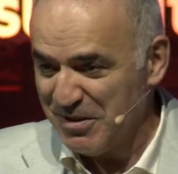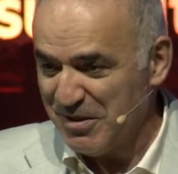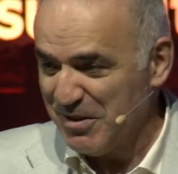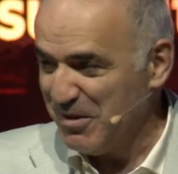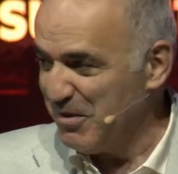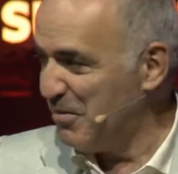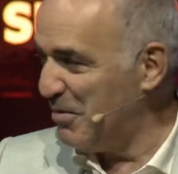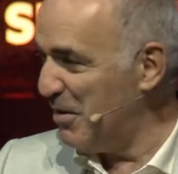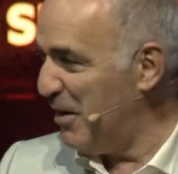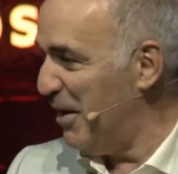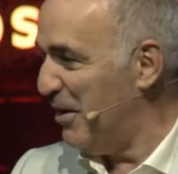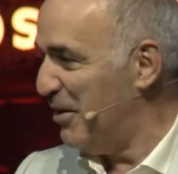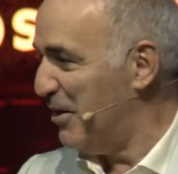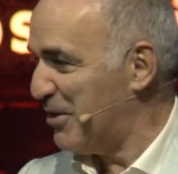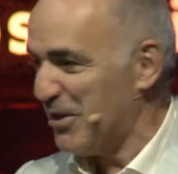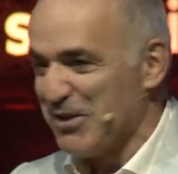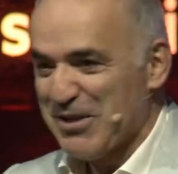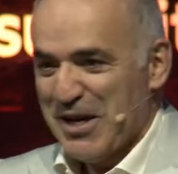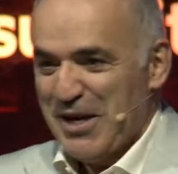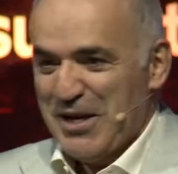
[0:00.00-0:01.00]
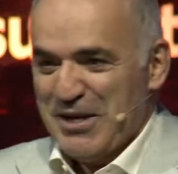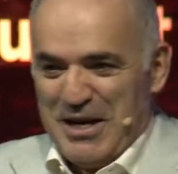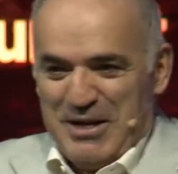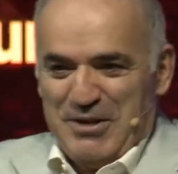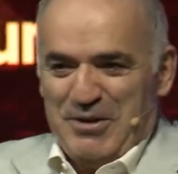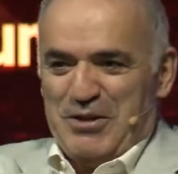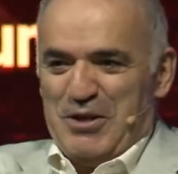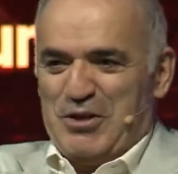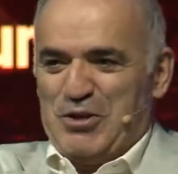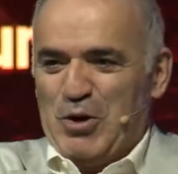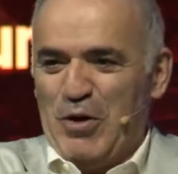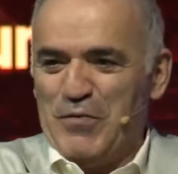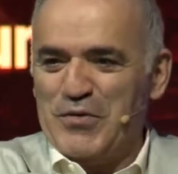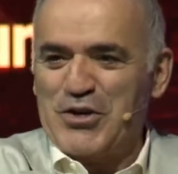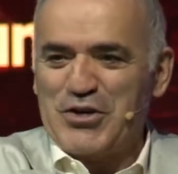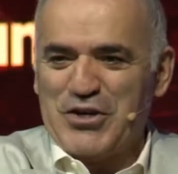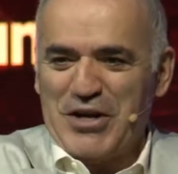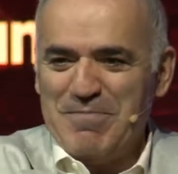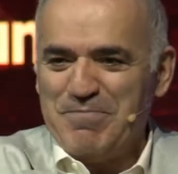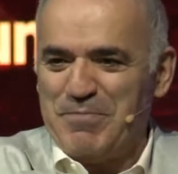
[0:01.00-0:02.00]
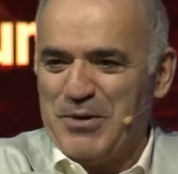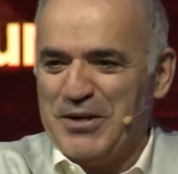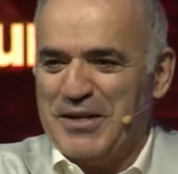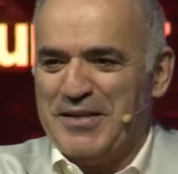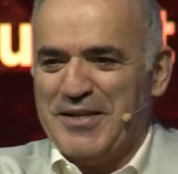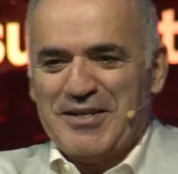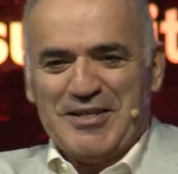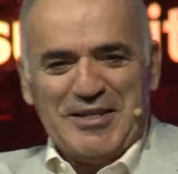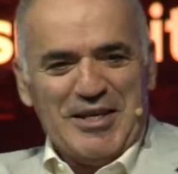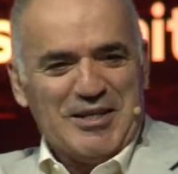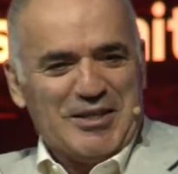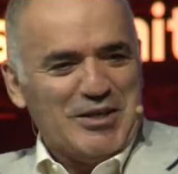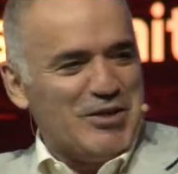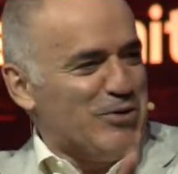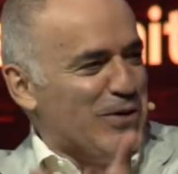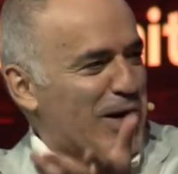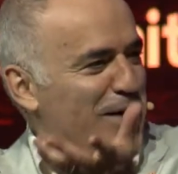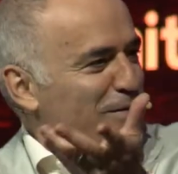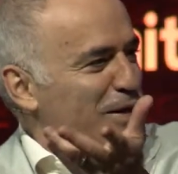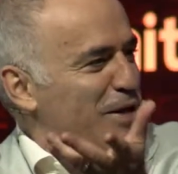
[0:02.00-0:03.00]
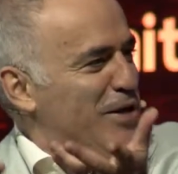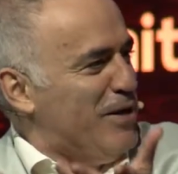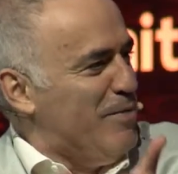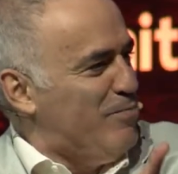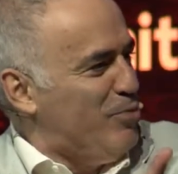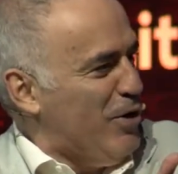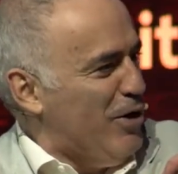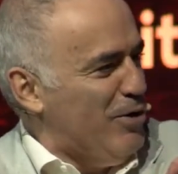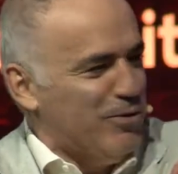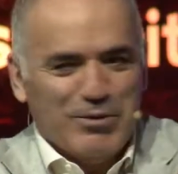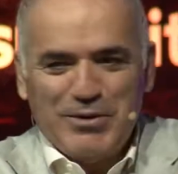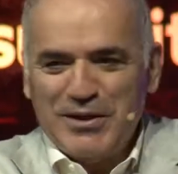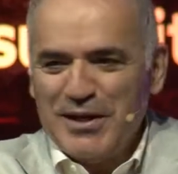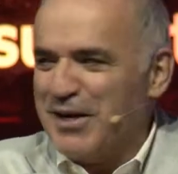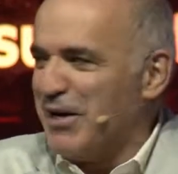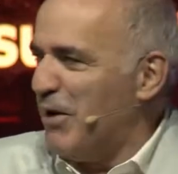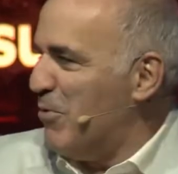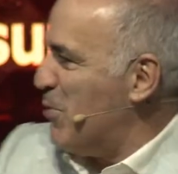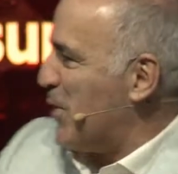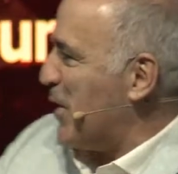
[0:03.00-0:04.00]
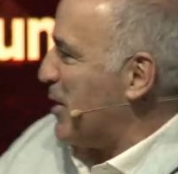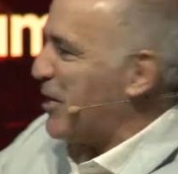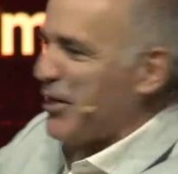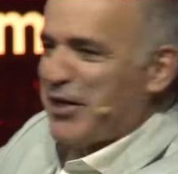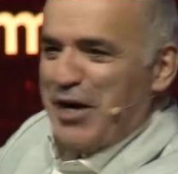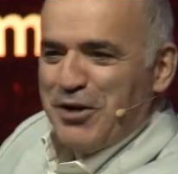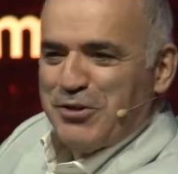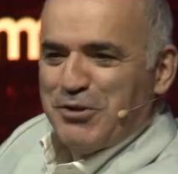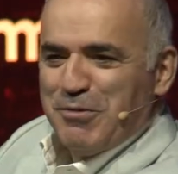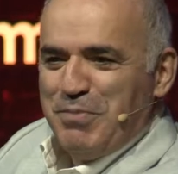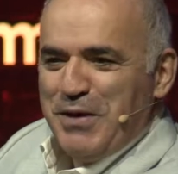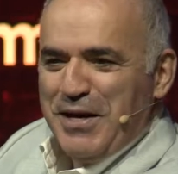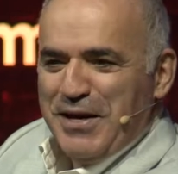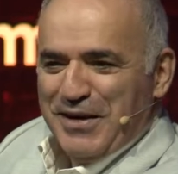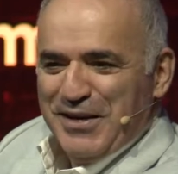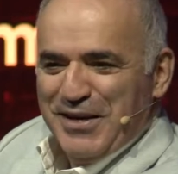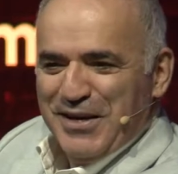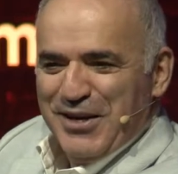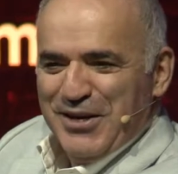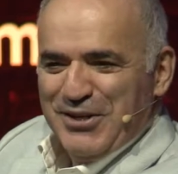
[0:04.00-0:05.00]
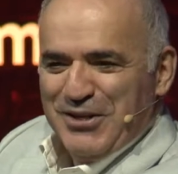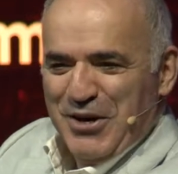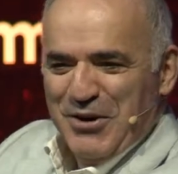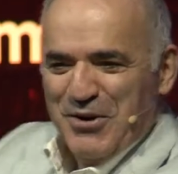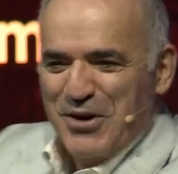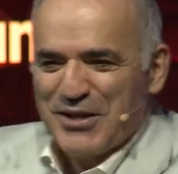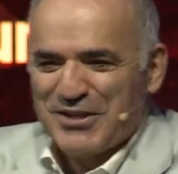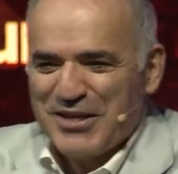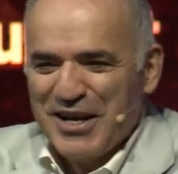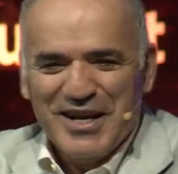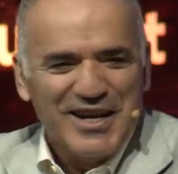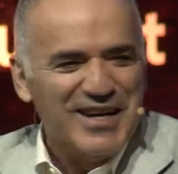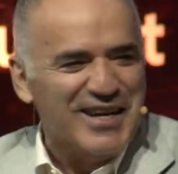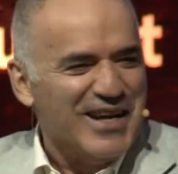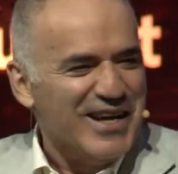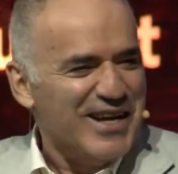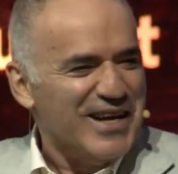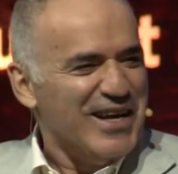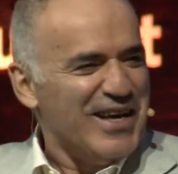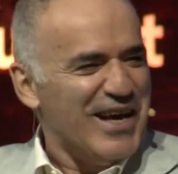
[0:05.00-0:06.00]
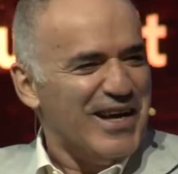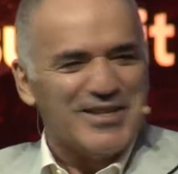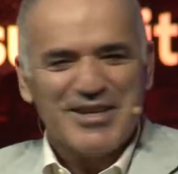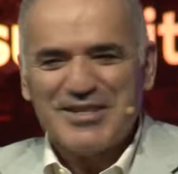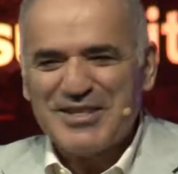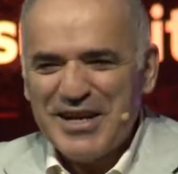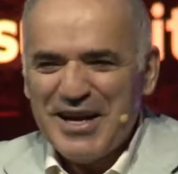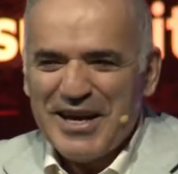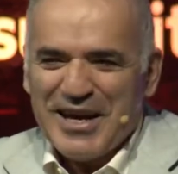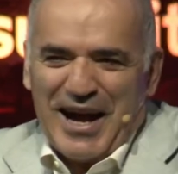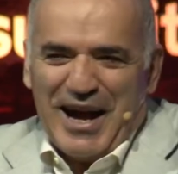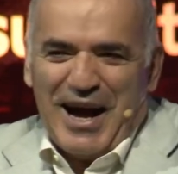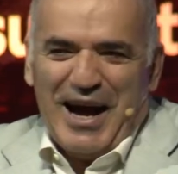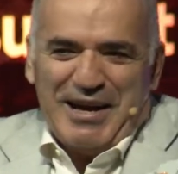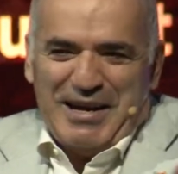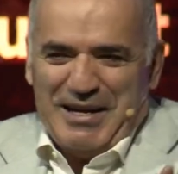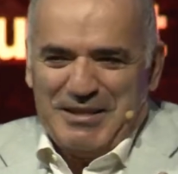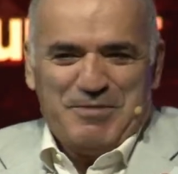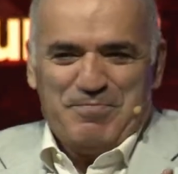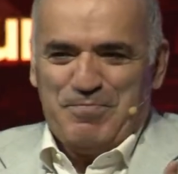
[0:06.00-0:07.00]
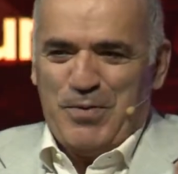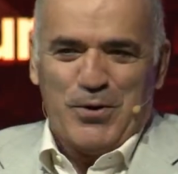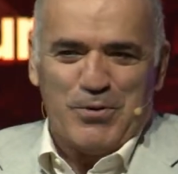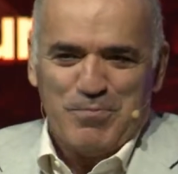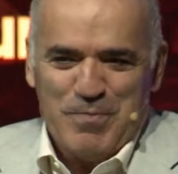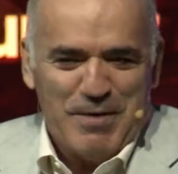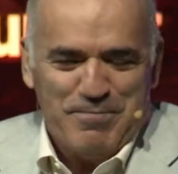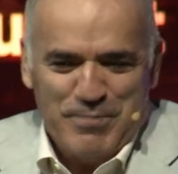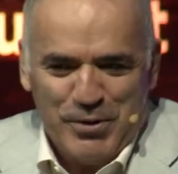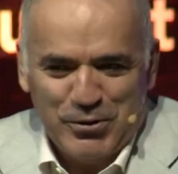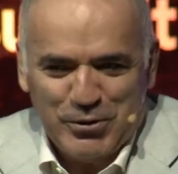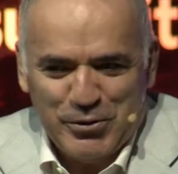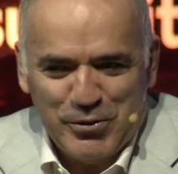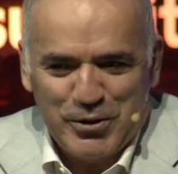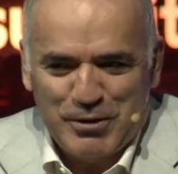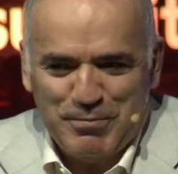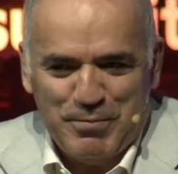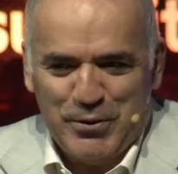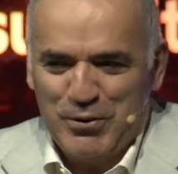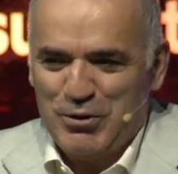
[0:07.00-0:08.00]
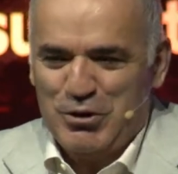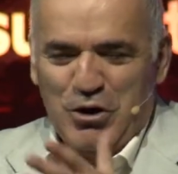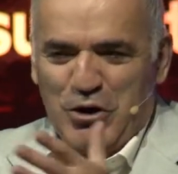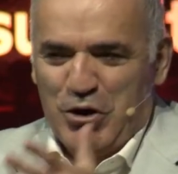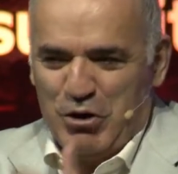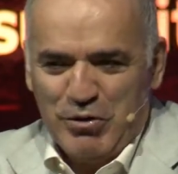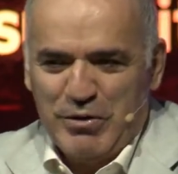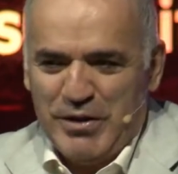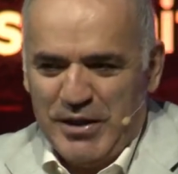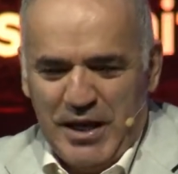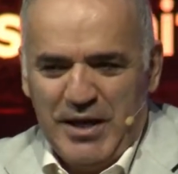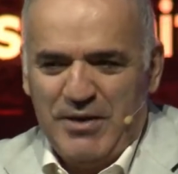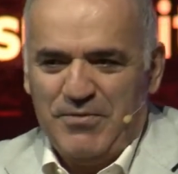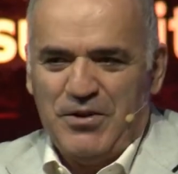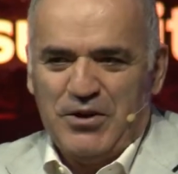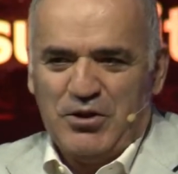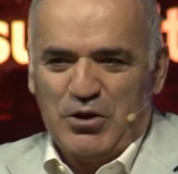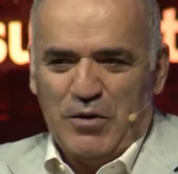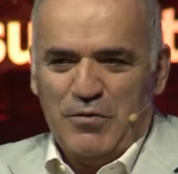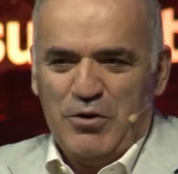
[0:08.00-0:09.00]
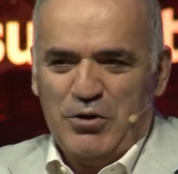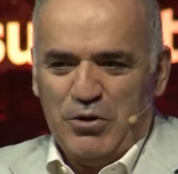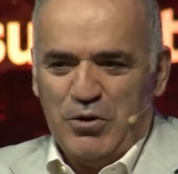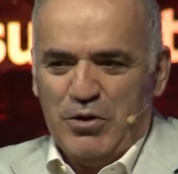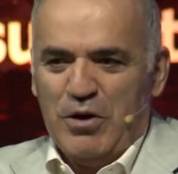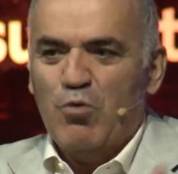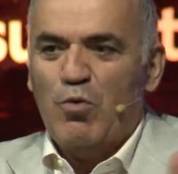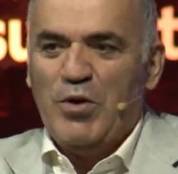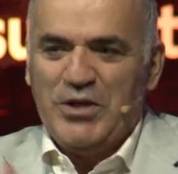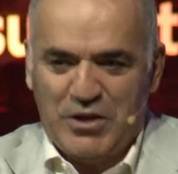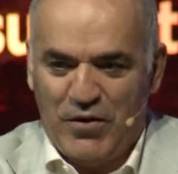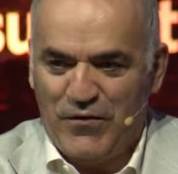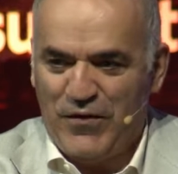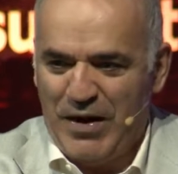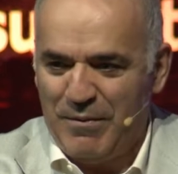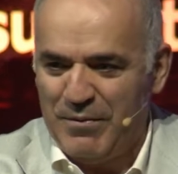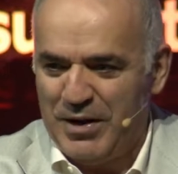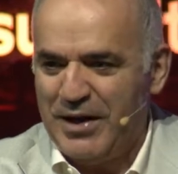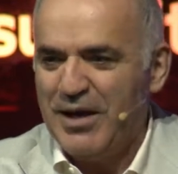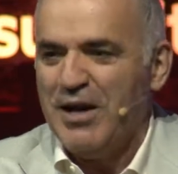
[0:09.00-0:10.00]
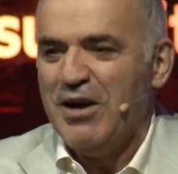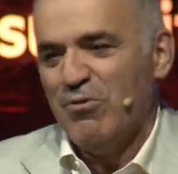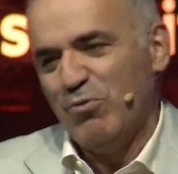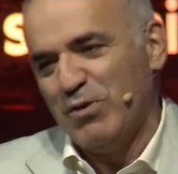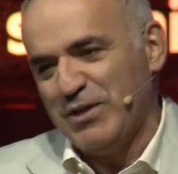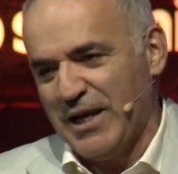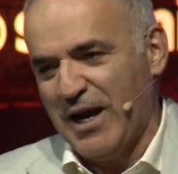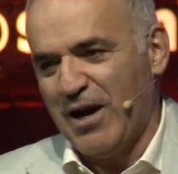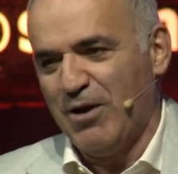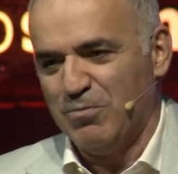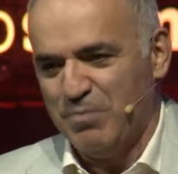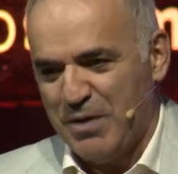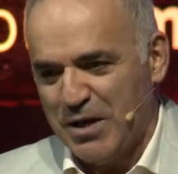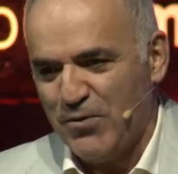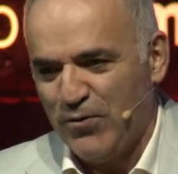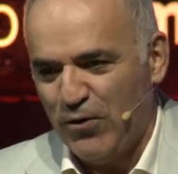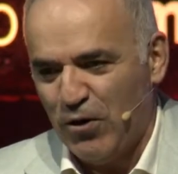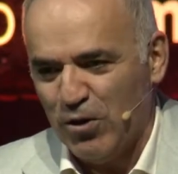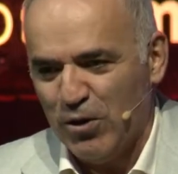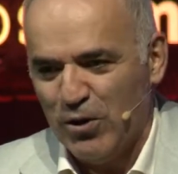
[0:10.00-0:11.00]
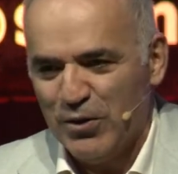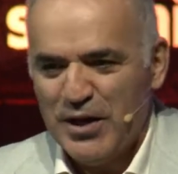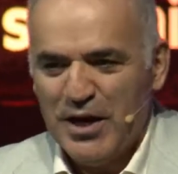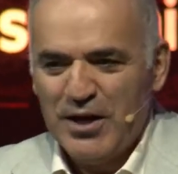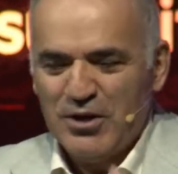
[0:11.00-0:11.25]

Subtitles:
This is, the Soviet champion in the 60s traveling abroad, and where is the KGB? So, it's my personal experience. You couldn't leave the Soviet Union with your family without being followed.